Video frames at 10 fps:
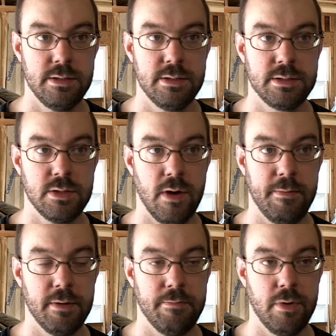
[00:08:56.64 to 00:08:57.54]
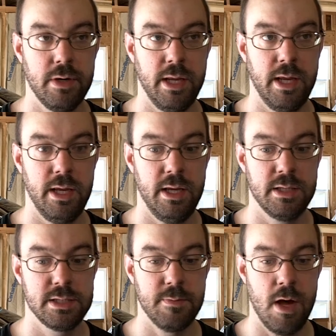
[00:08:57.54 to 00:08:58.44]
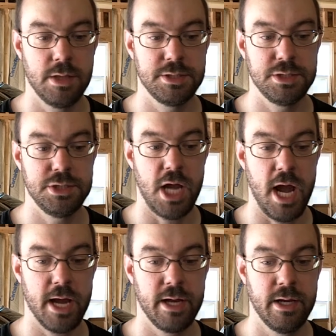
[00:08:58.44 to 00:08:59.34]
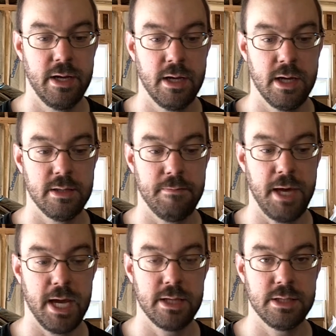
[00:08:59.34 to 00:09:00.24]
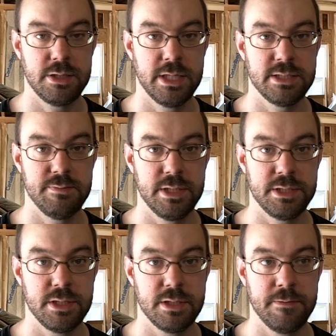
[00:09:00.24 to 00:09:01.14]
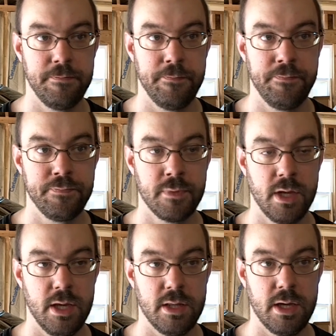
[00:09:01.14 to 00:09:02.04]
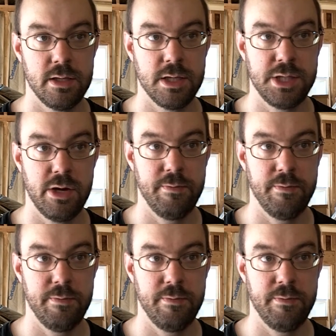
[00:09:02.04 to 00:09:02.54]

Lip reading: So I'm going to put a small jack on the back of the transmission, and then the cherry